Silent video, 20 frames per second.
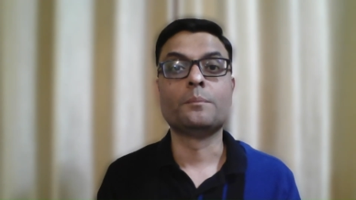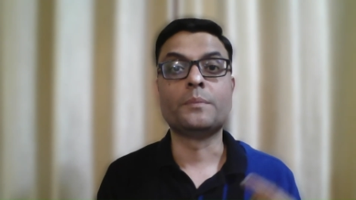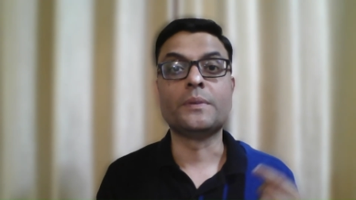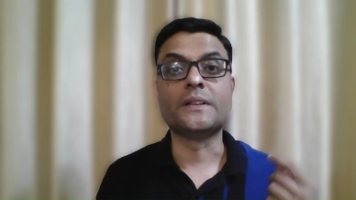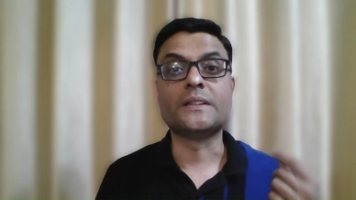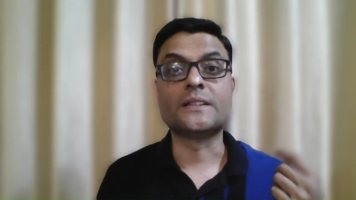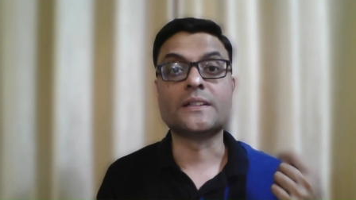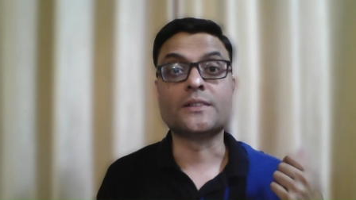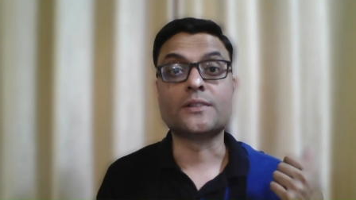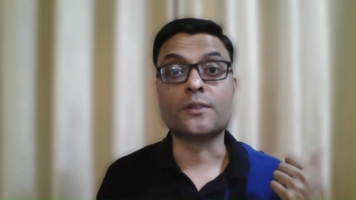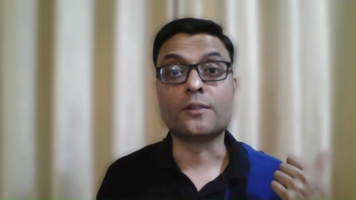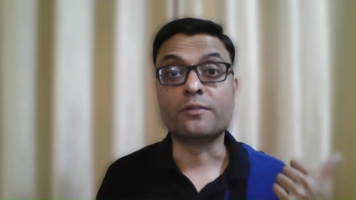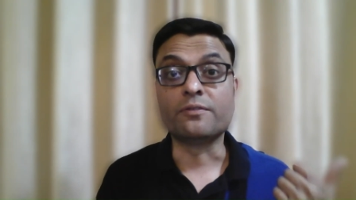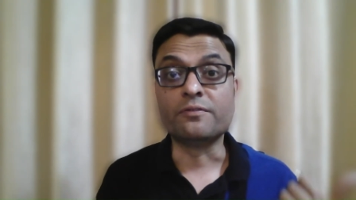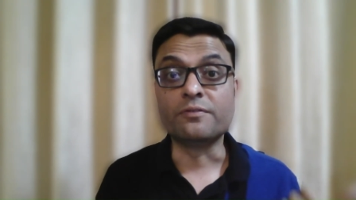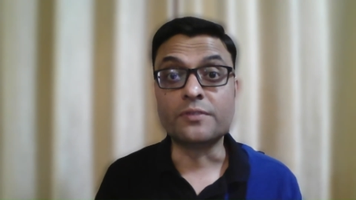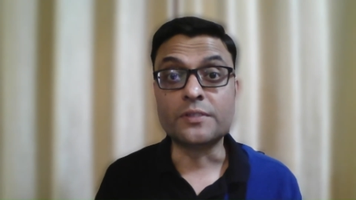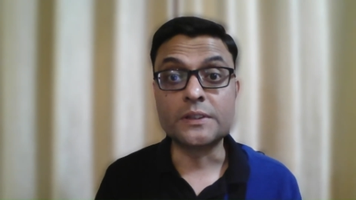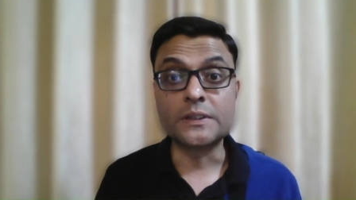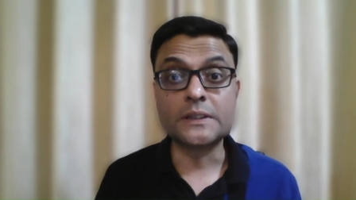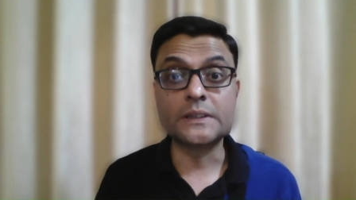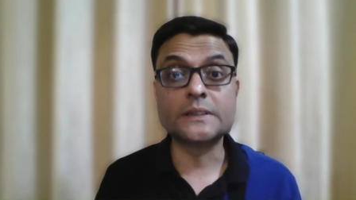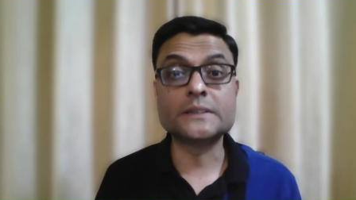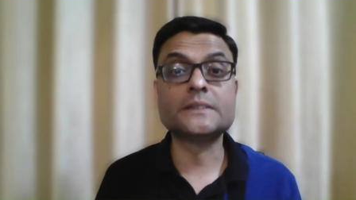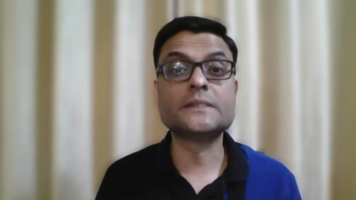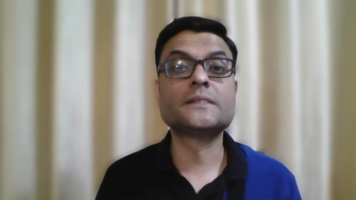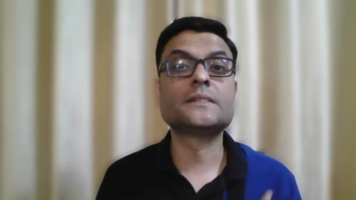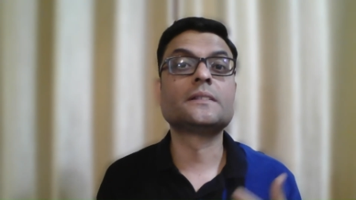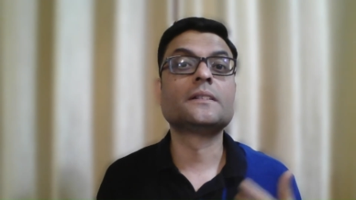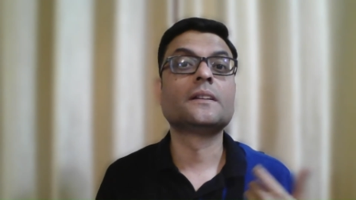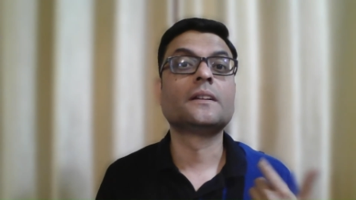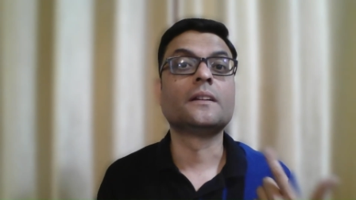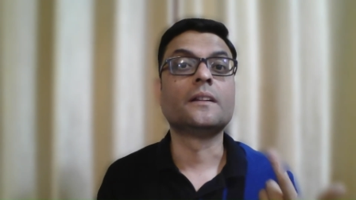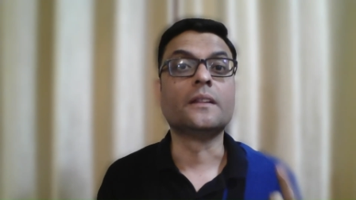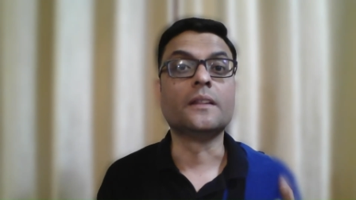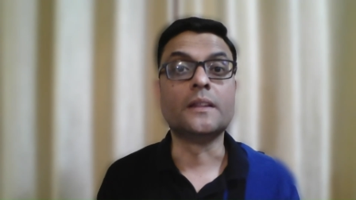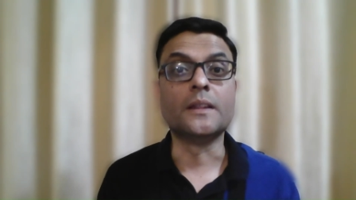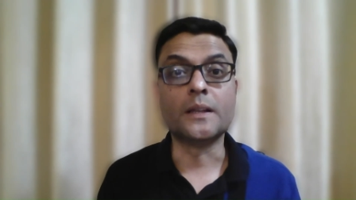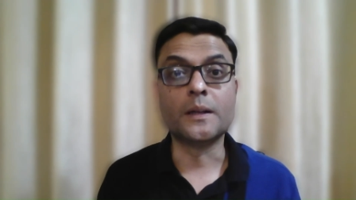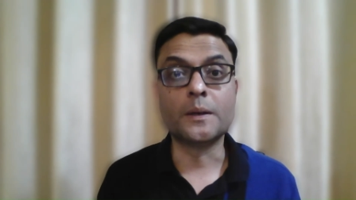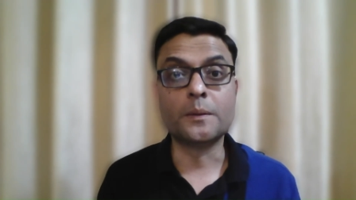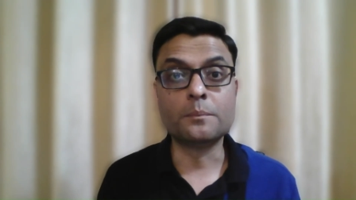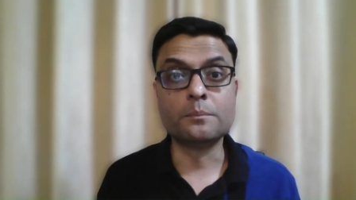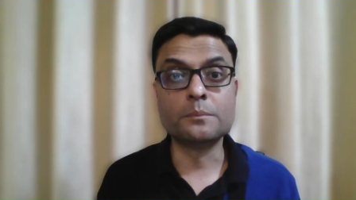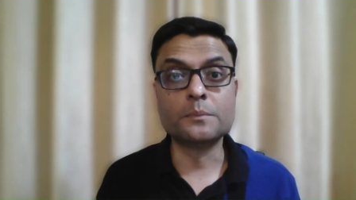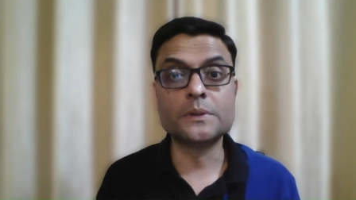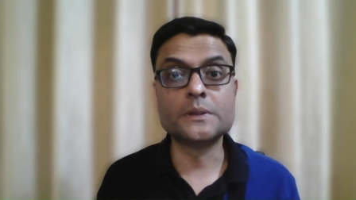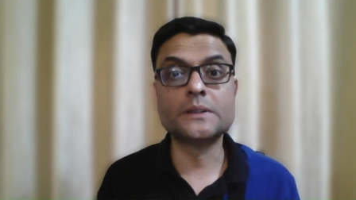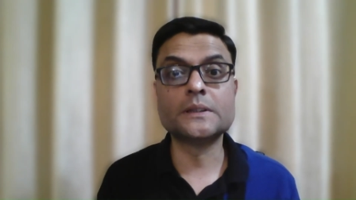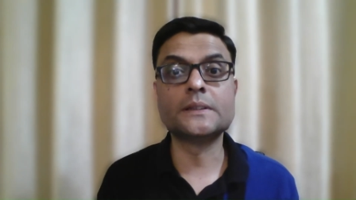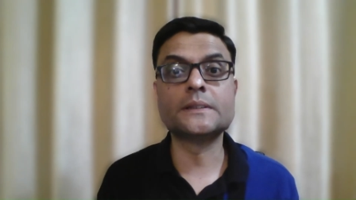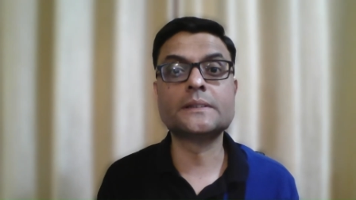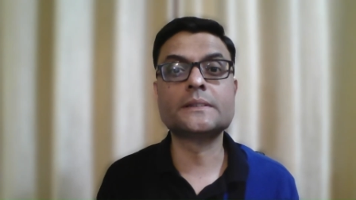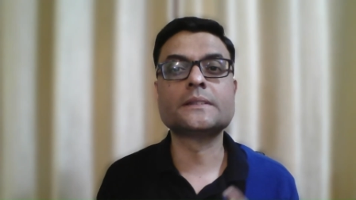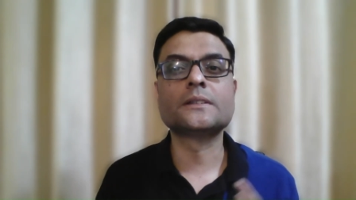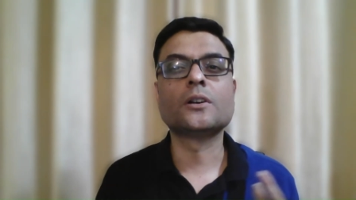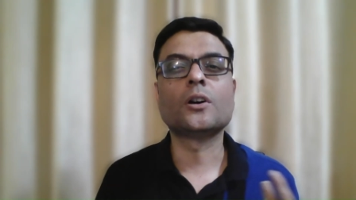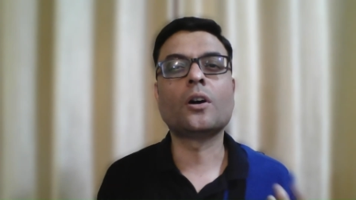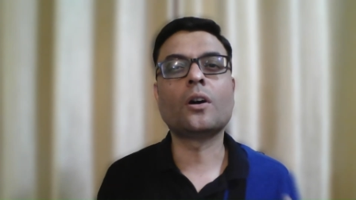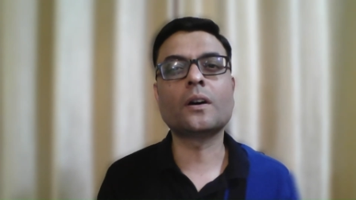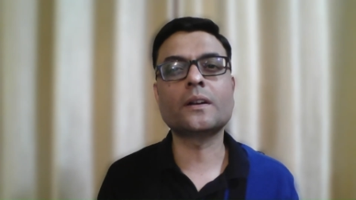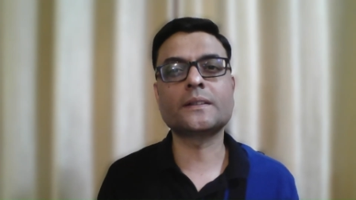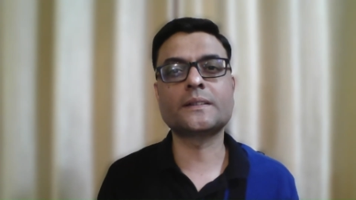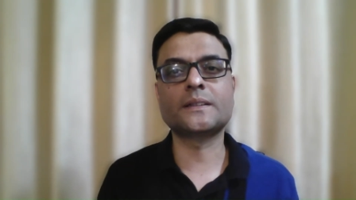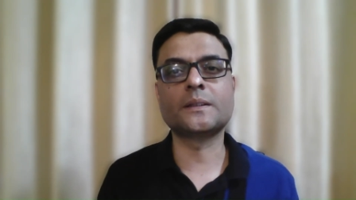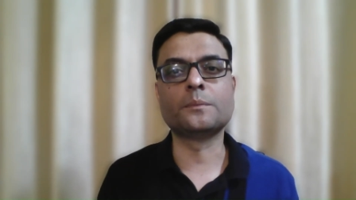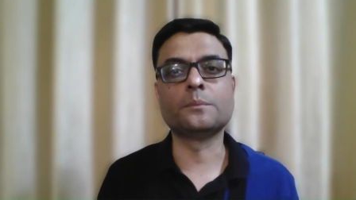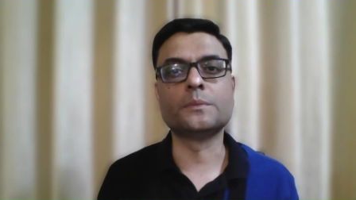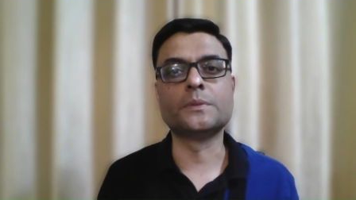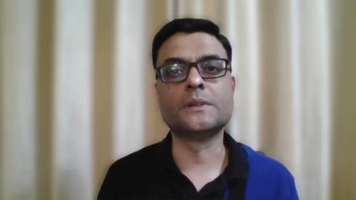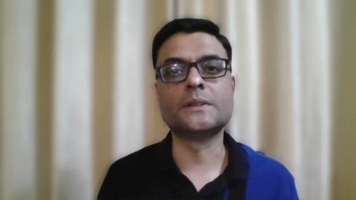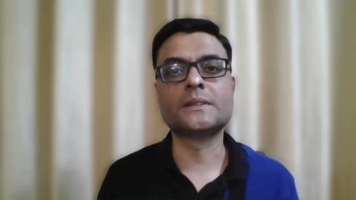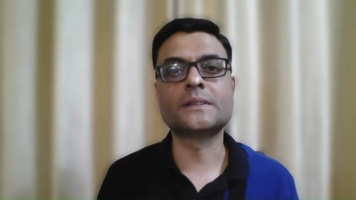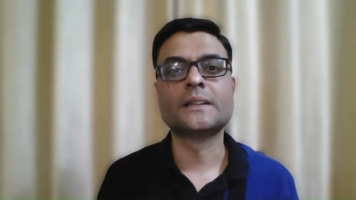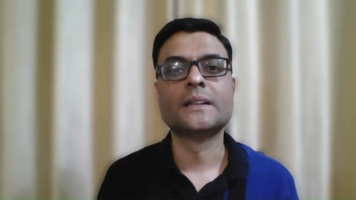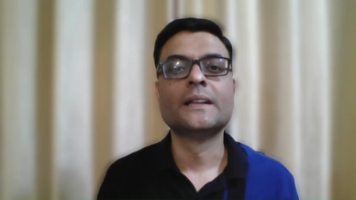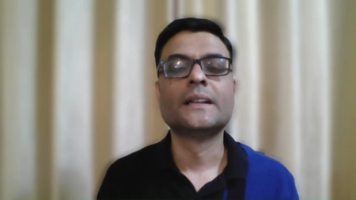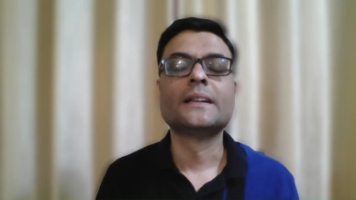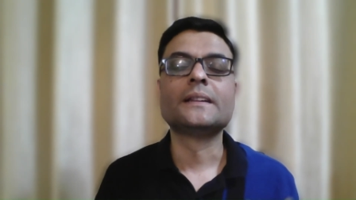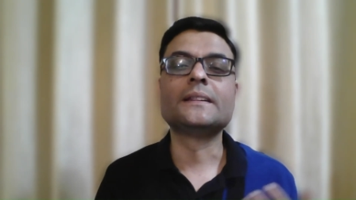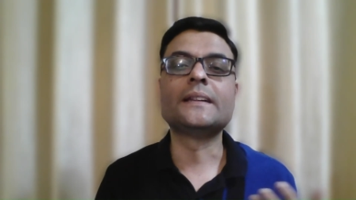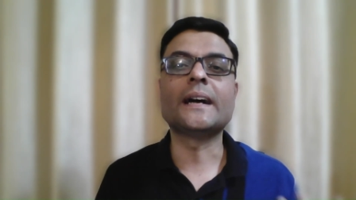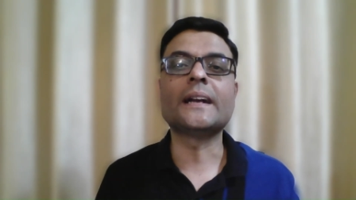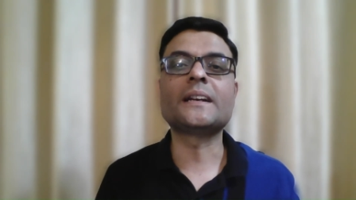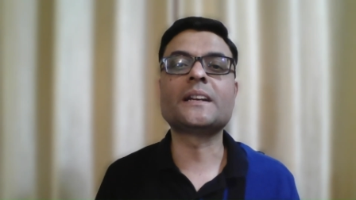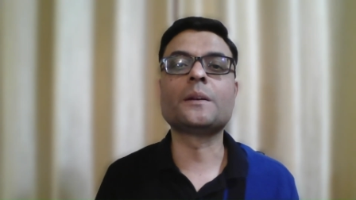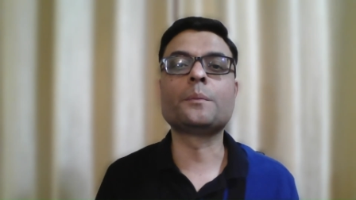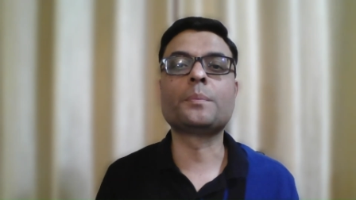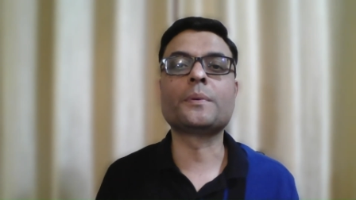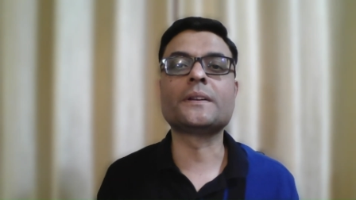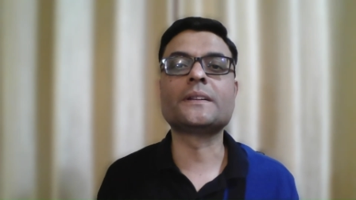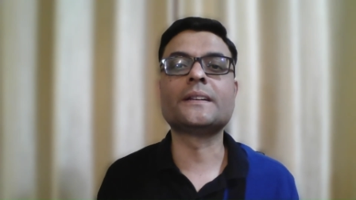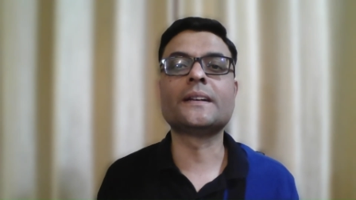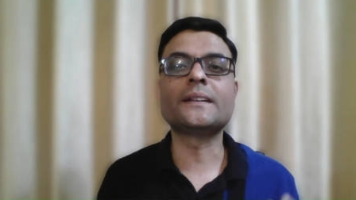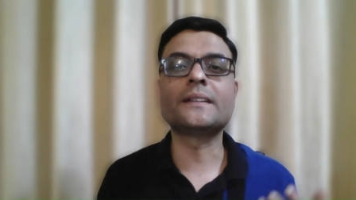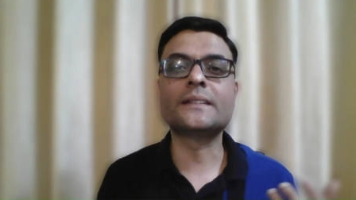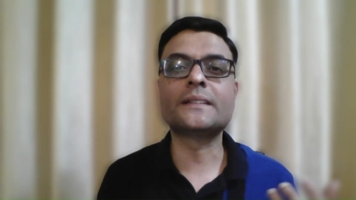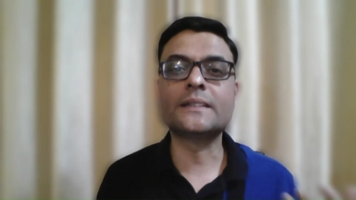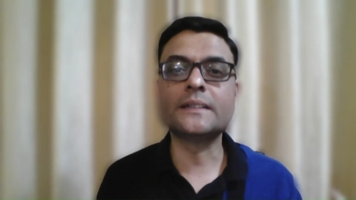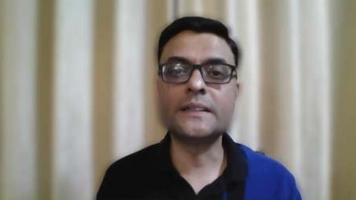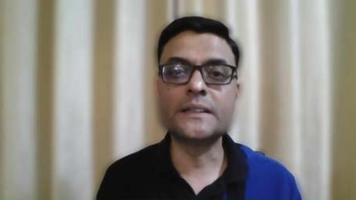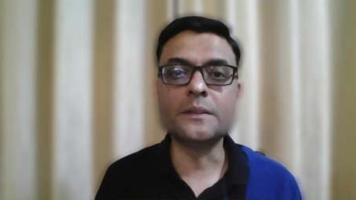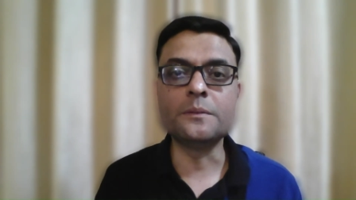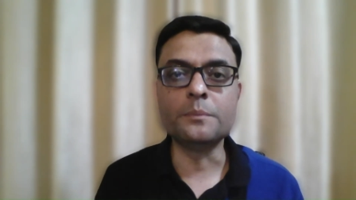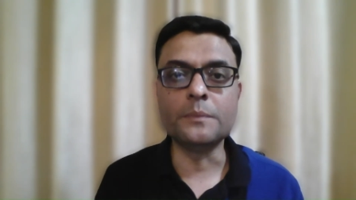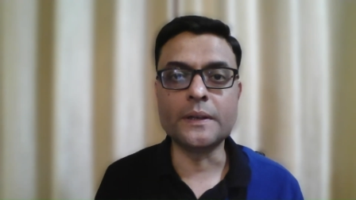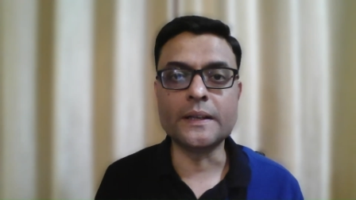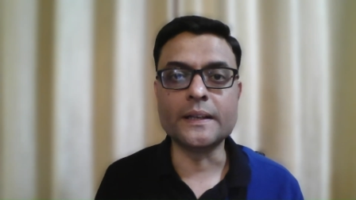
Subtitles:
pieces of words, numbers, or symbols that represent certain